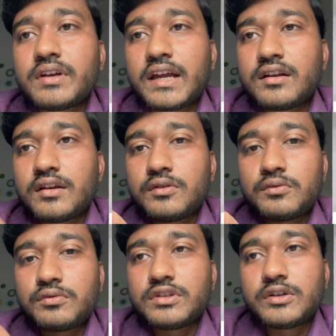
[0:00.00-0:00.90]
and
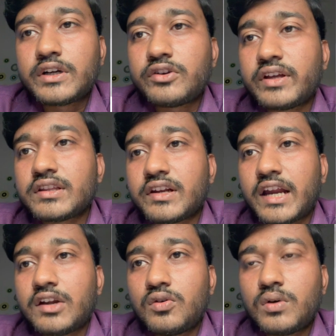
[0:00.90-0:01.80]
you are drawing the
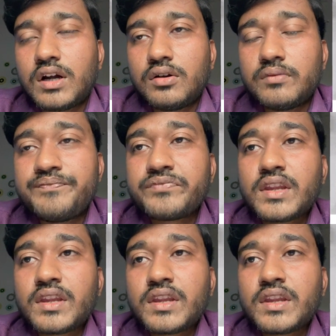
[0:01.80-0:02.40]
right lower lobe,